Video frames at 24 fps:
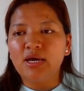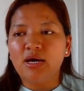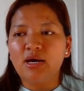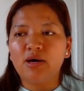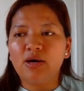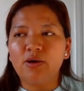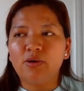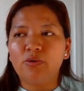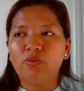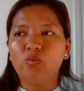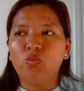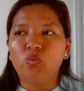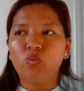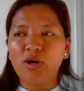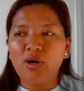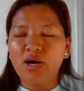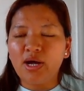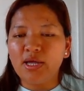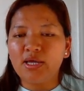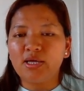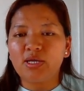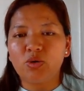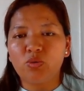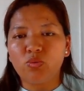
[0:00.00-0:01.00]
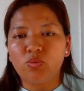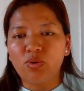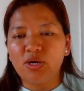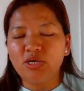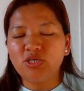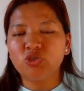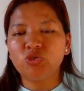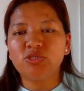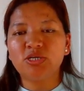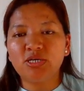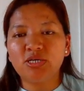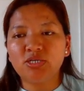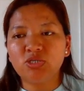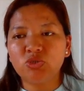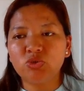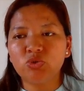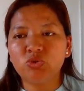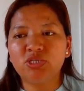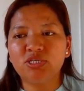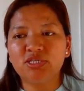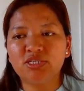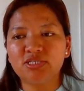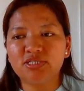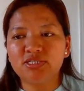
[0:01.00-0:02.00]
Why should I
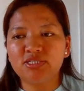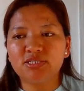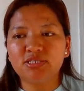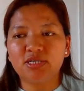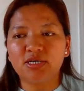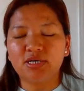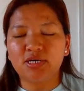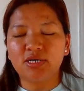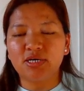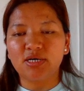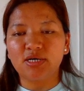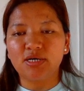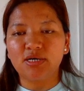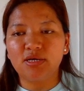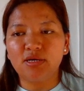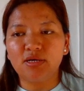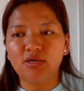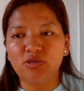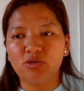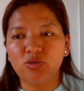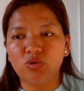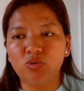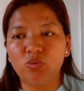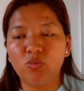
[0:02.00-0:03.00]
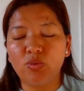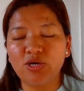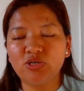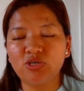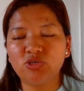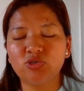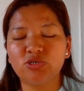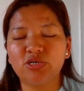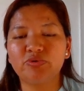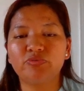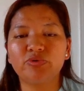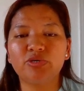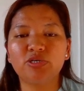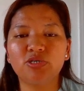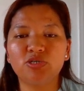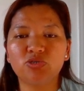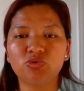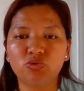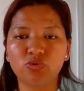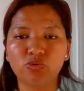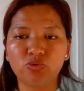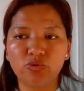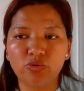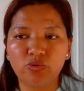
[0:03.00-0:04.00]
do this? Why should I
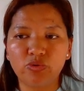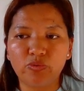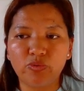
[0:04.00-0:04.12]
restore?